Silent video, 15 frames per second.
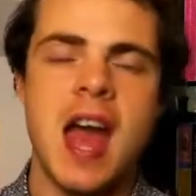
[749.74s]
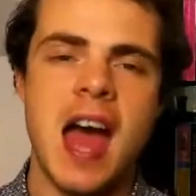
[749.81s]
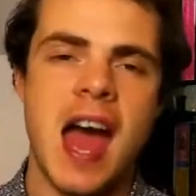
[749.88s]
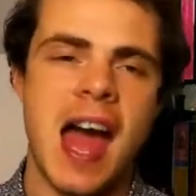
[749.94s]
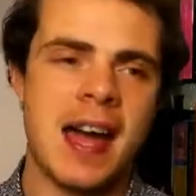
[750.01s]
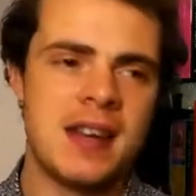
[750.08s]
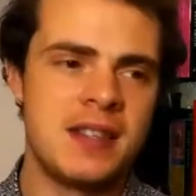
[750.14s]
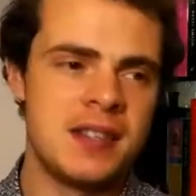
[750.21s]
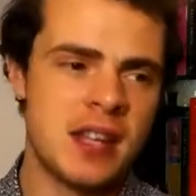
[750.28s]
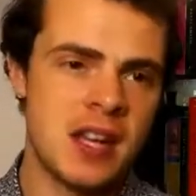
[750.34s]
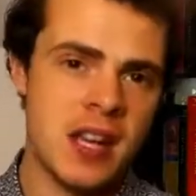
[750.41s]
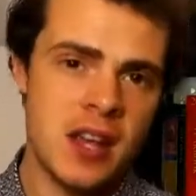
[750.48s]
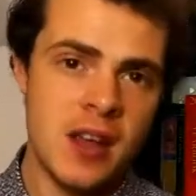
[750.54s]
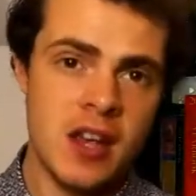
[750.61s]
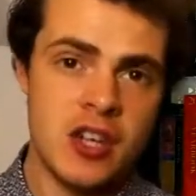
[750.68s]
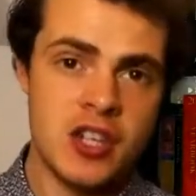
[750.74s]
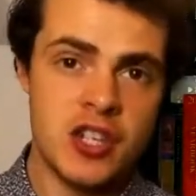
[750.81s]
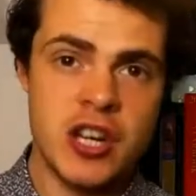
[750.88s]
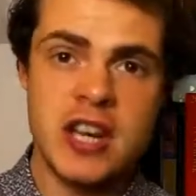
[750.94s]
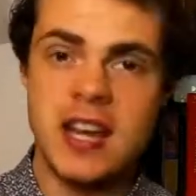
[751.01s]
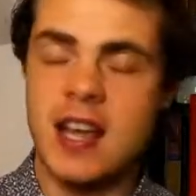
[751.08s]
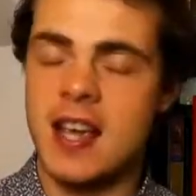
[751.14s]
and
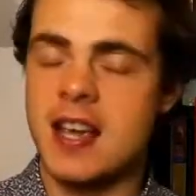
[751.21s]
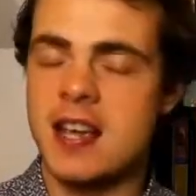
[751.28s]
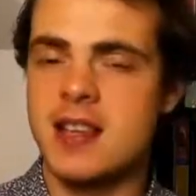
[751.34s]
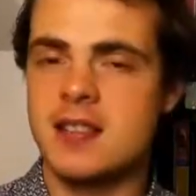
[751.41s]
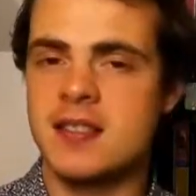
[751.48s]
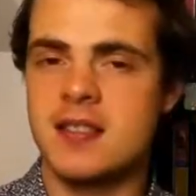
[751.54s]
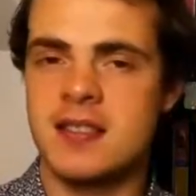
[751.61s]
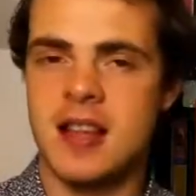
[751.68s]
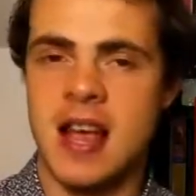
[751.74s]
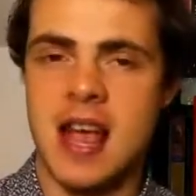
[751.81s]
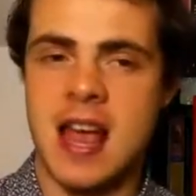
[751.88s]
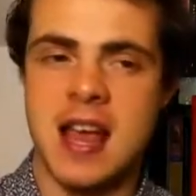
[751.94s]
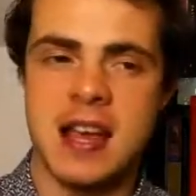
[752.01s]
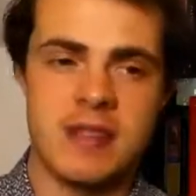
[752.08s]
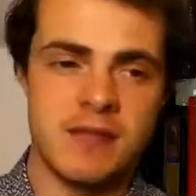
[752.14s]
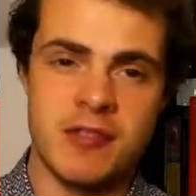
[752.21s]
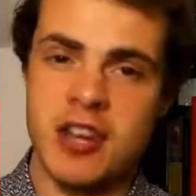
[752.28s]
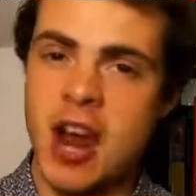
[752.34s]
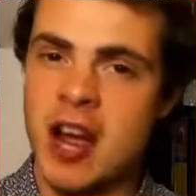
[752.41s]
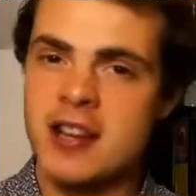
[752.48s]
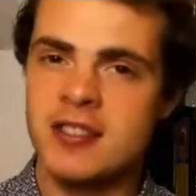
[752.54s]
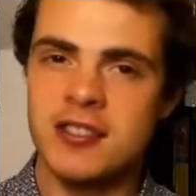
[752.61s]
she is a
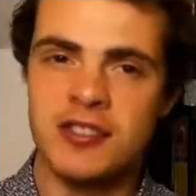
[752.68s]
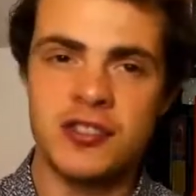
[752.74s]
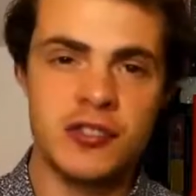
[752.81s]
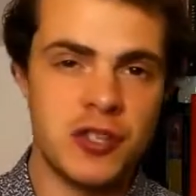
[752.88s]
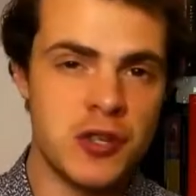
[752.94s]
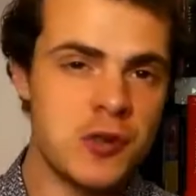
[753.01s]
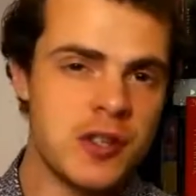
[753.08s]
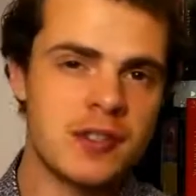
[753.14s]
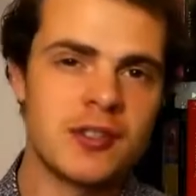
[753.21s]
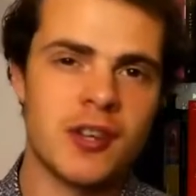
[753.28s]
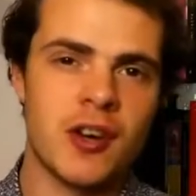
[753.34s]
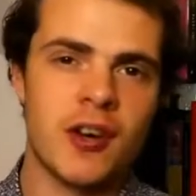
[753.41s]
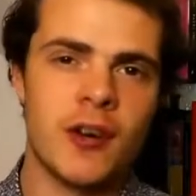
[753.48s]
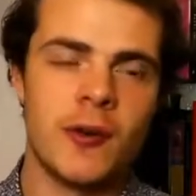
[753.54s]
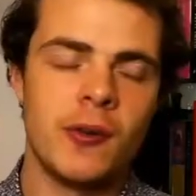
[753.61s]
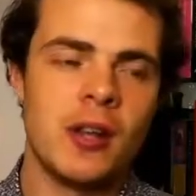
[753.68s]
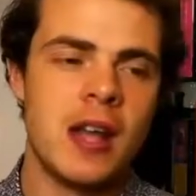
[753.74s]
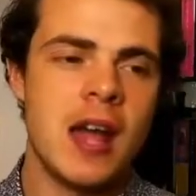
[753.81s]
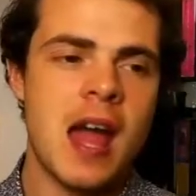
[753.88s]
nice, studious girl,